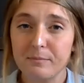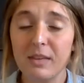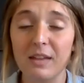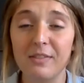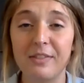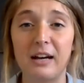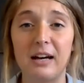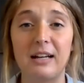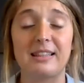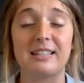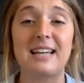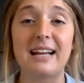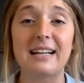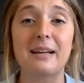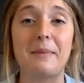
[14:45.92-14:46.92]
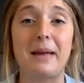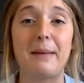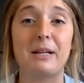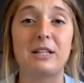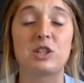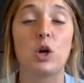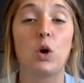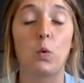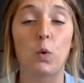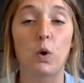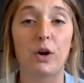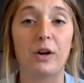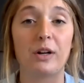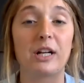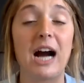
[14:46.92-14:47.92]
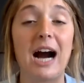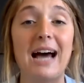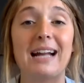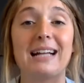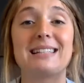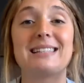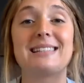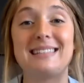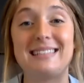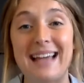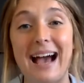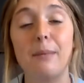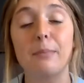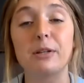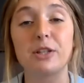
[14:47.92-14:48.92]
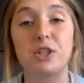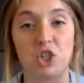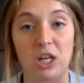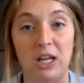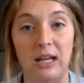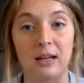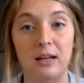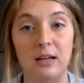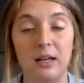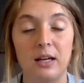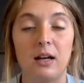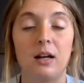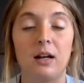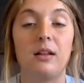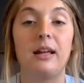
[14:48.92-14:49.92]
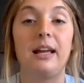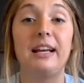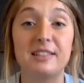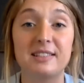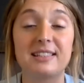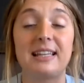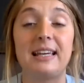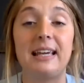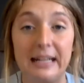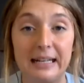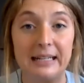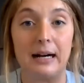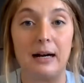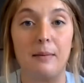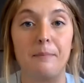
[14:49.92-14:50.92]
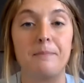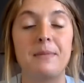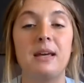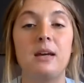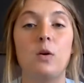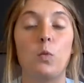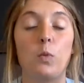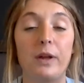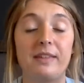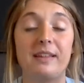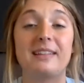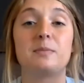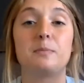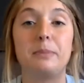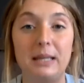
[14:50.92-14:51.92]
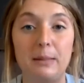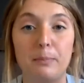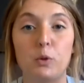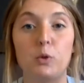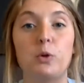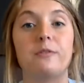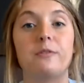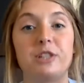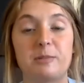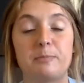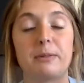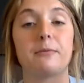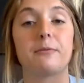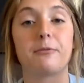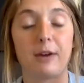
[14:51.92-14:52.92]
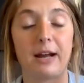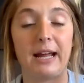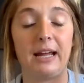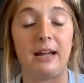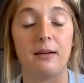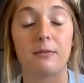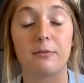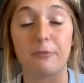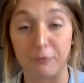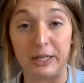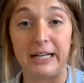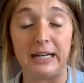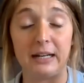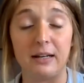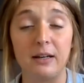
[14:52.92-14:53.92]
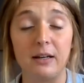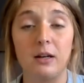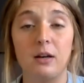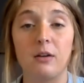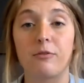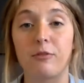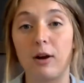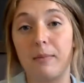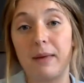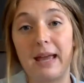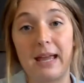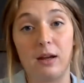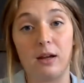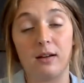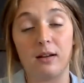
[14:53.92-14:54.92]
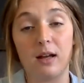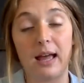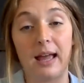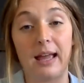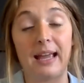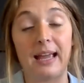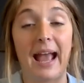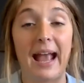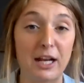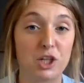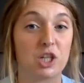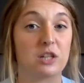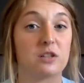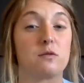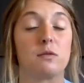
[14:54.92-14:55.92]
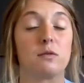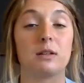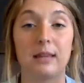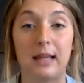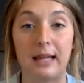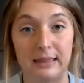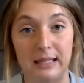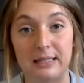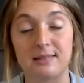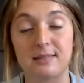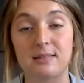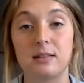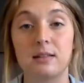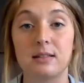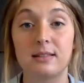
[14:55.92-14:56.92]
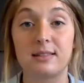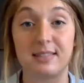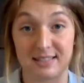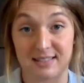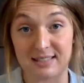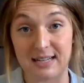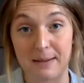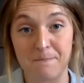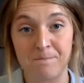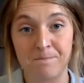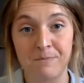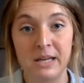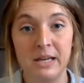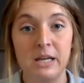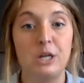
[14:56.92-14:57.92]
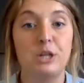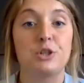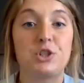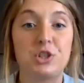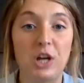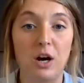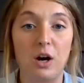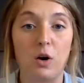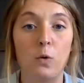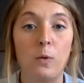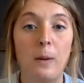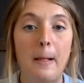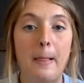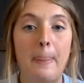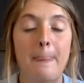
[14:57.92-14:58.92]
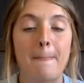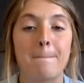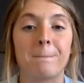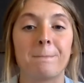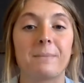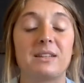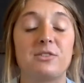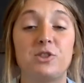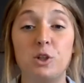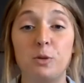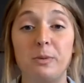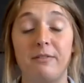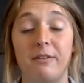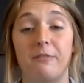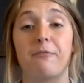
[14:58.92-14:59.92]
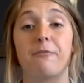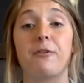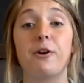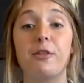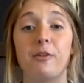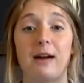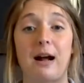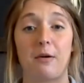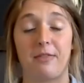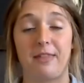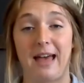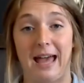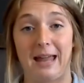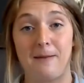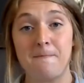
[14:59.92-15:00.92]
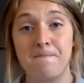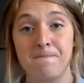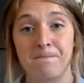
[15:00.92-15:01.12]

the 10 commandments were God establishing his kingdom with his people who have just been freed from a an anxious, relentless system. So zoom even further out then,